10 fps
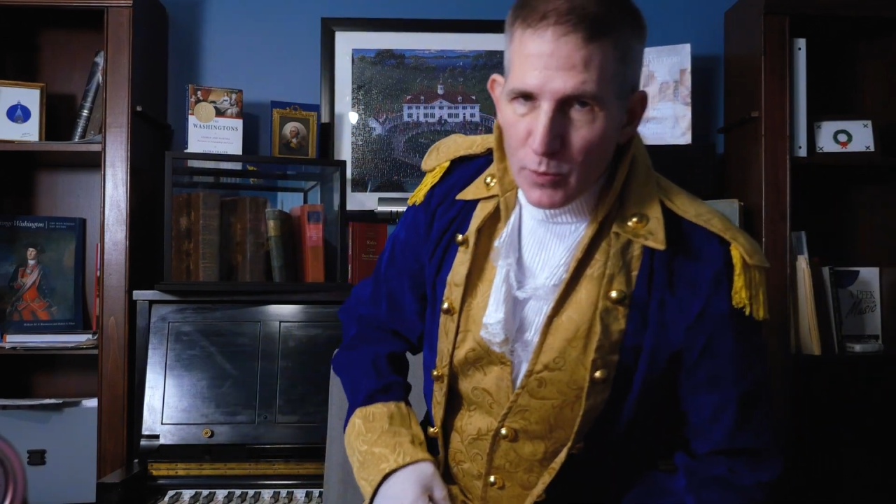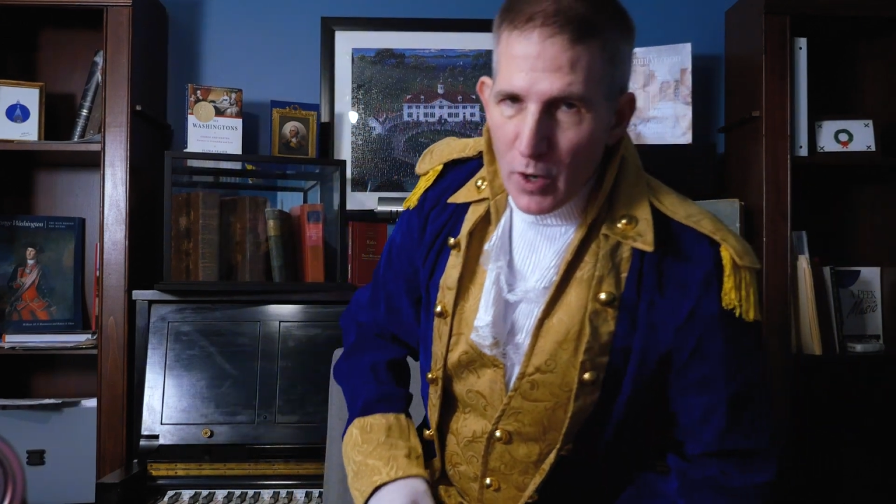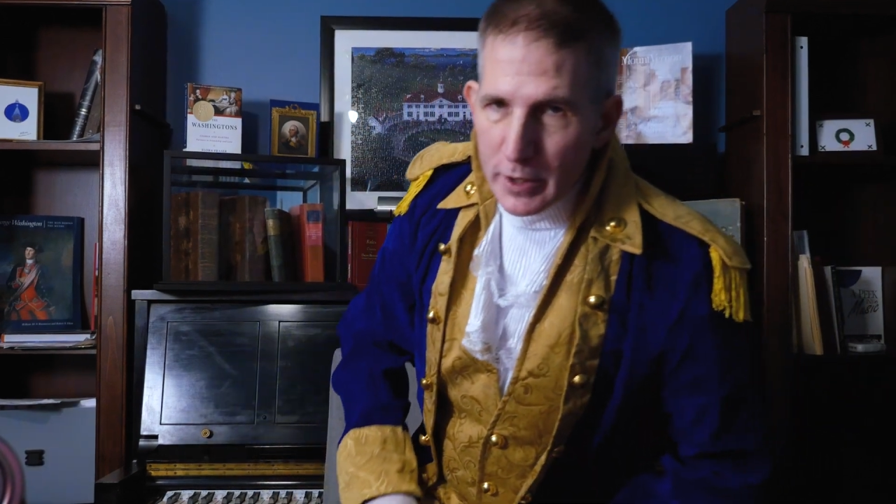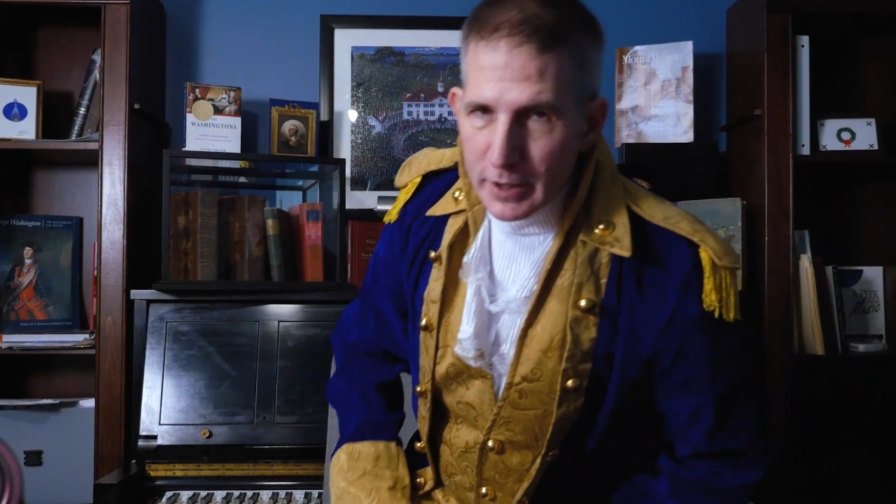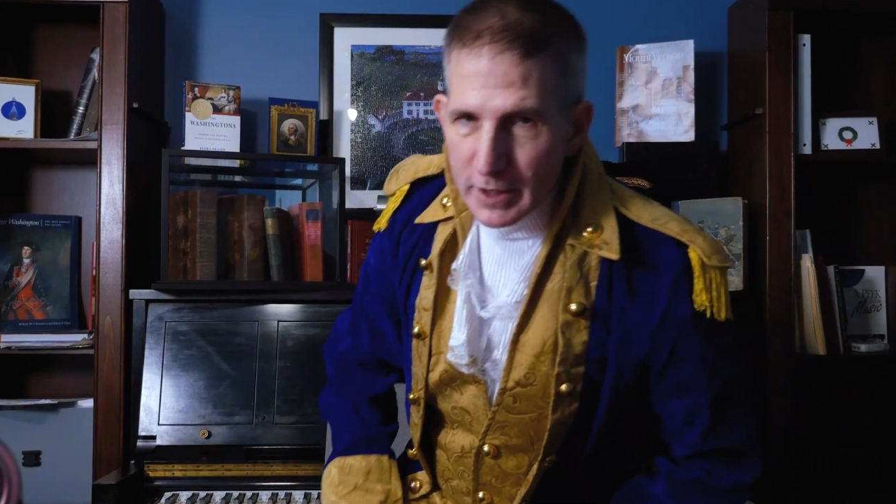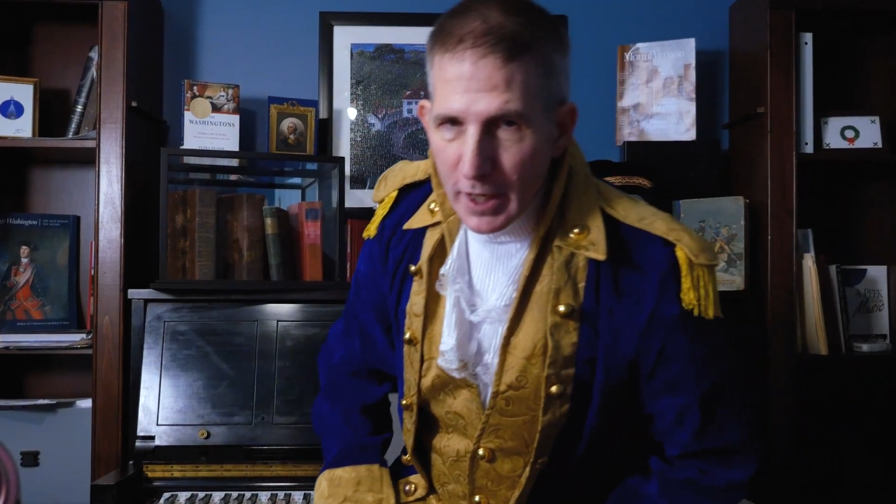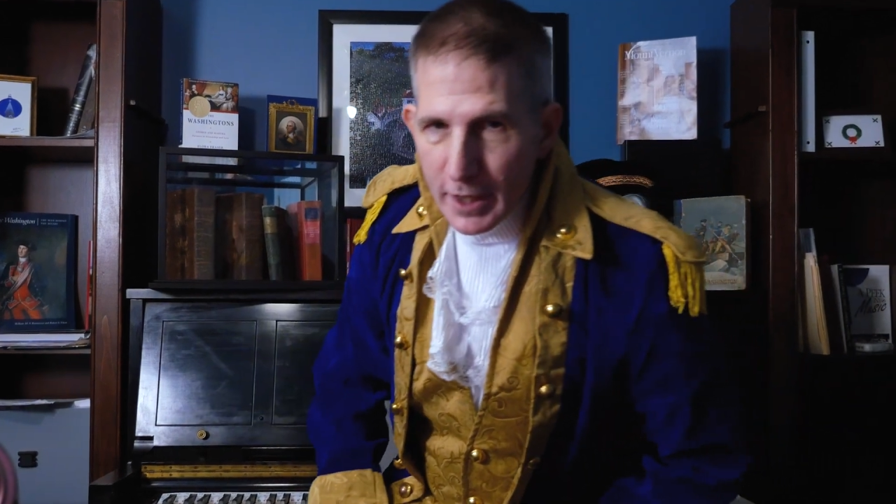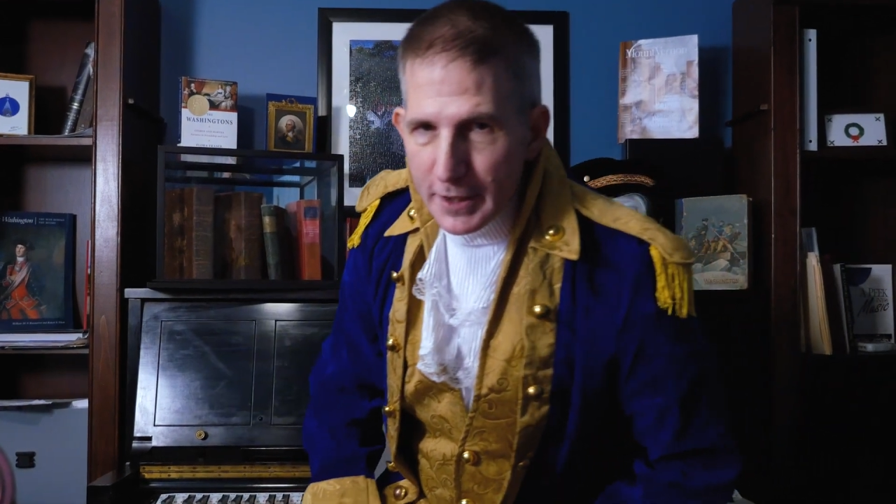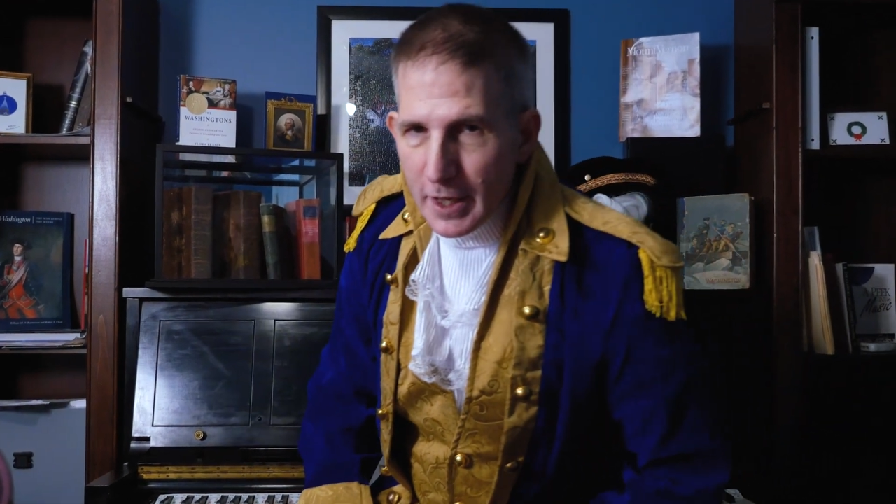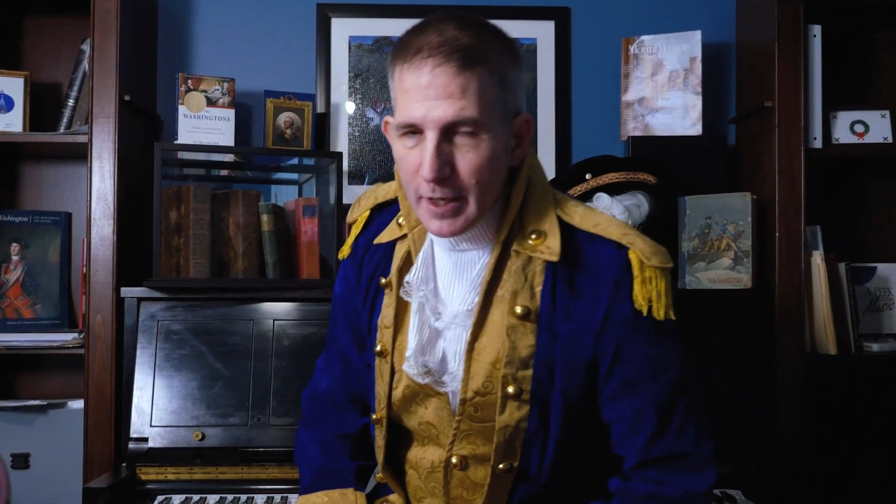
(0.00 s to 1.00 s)
1 is
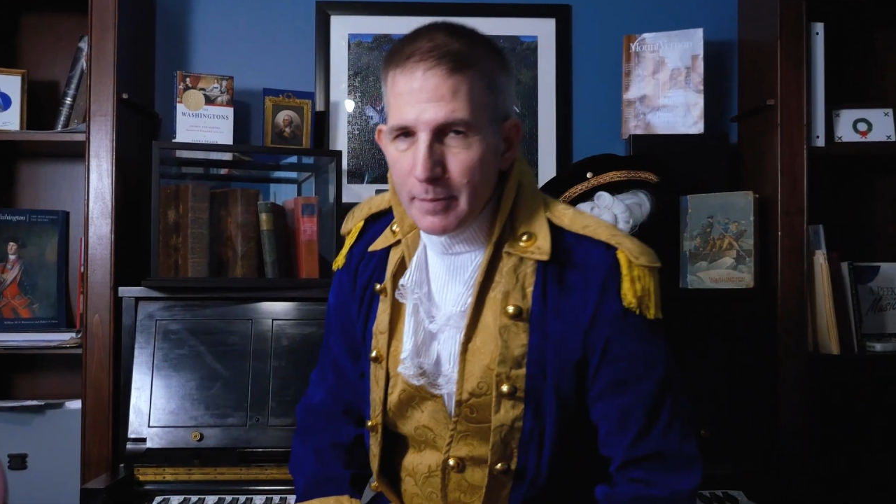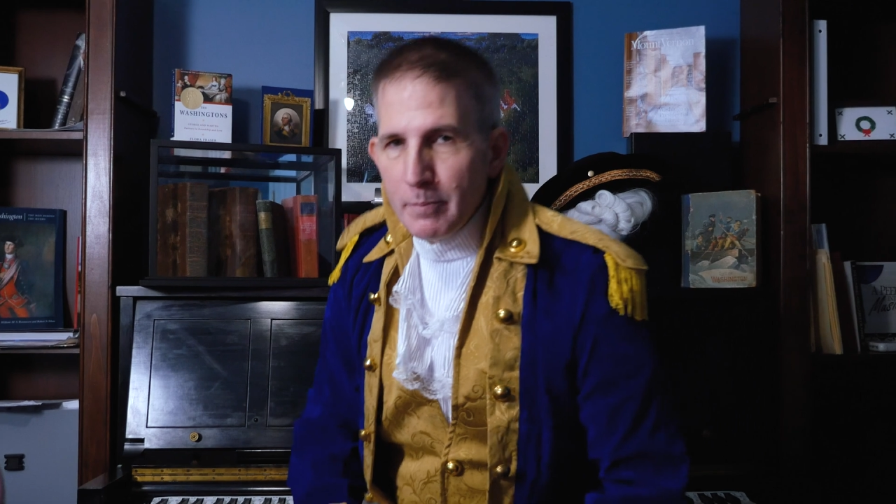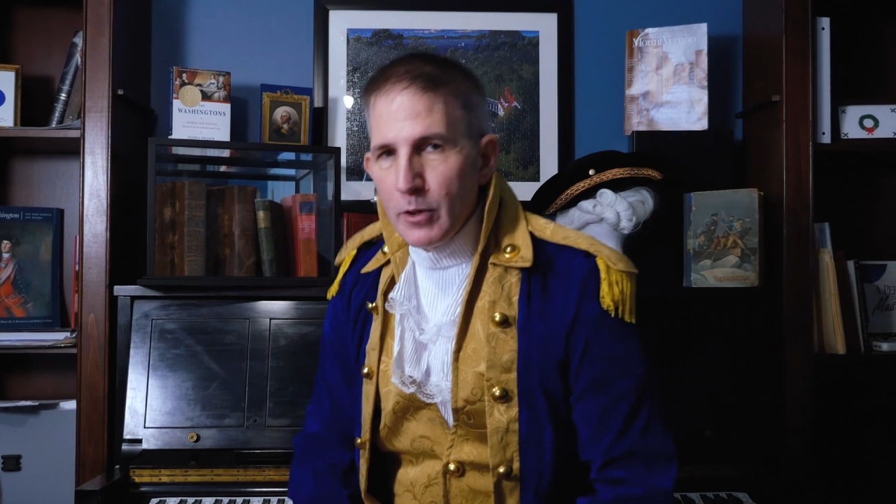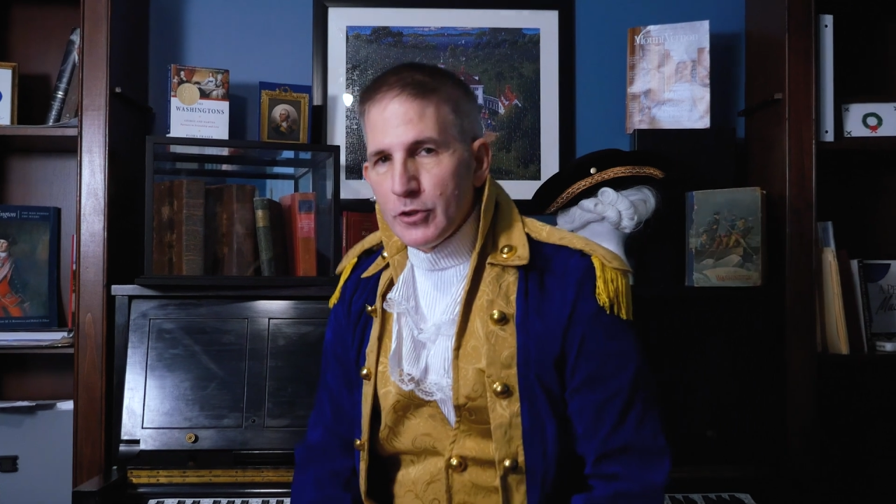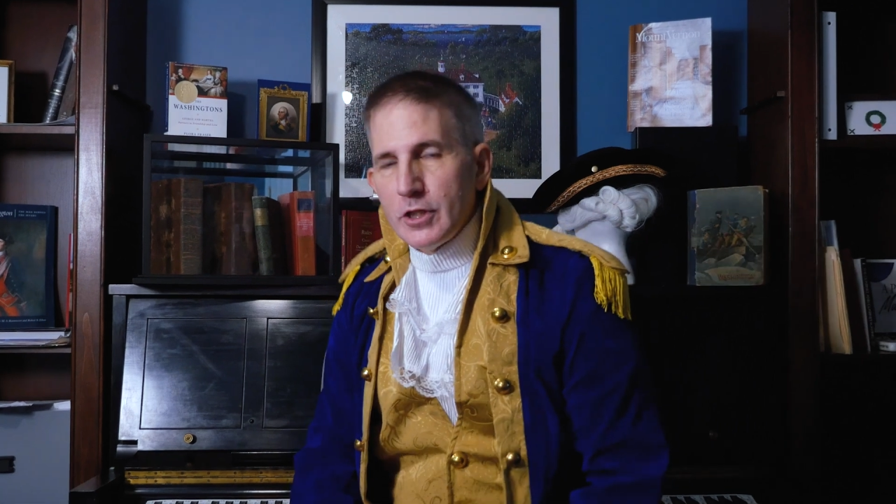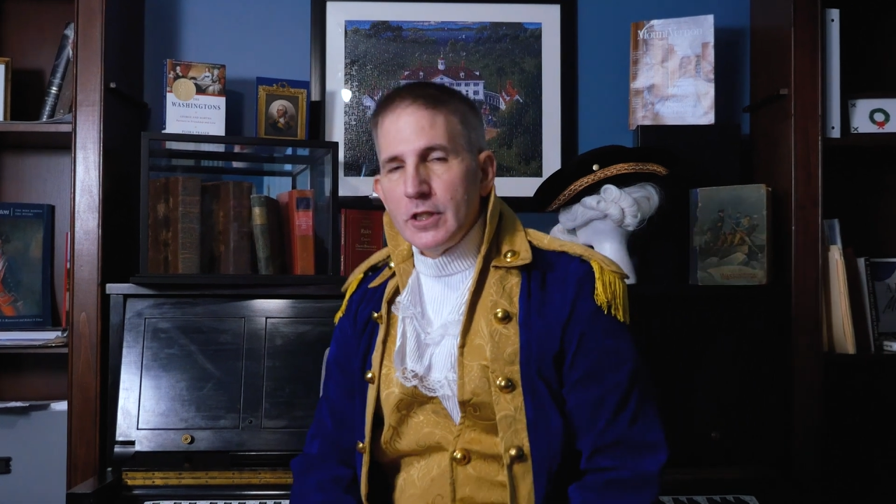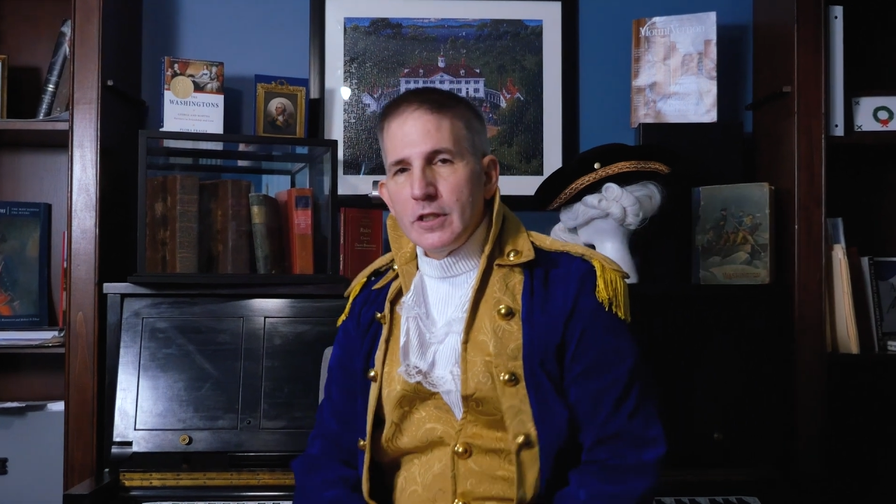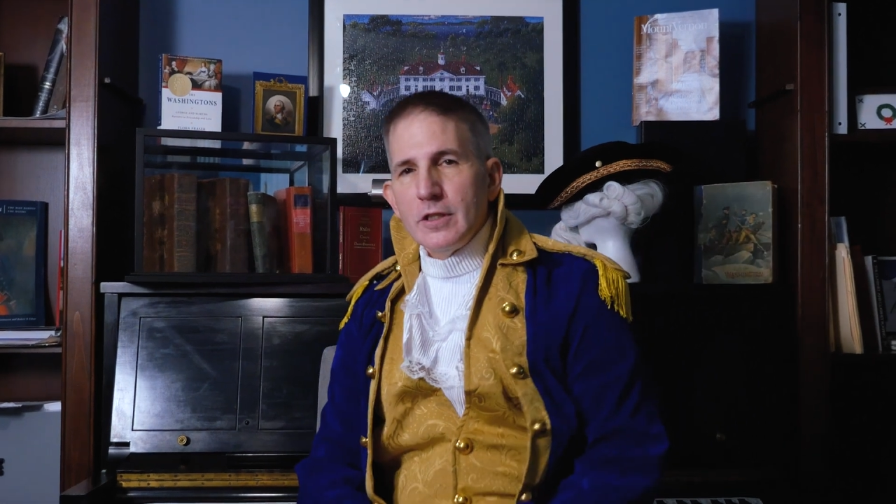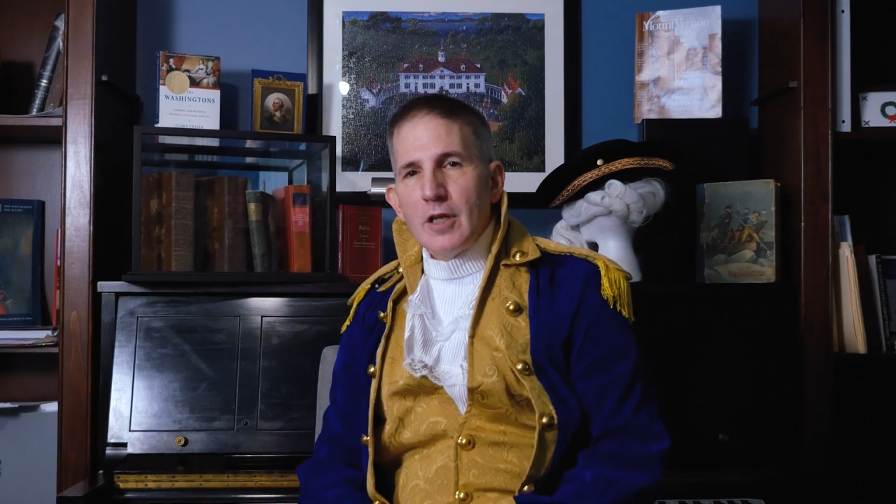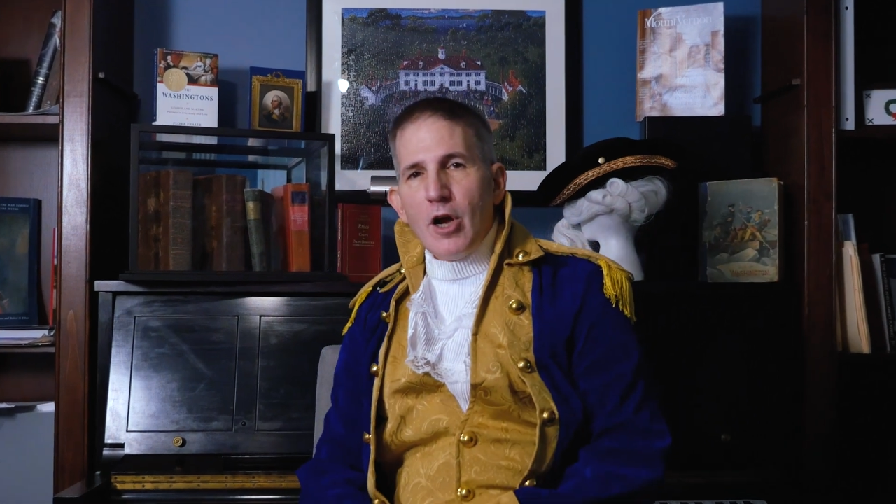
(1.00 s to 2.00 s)
on Merci,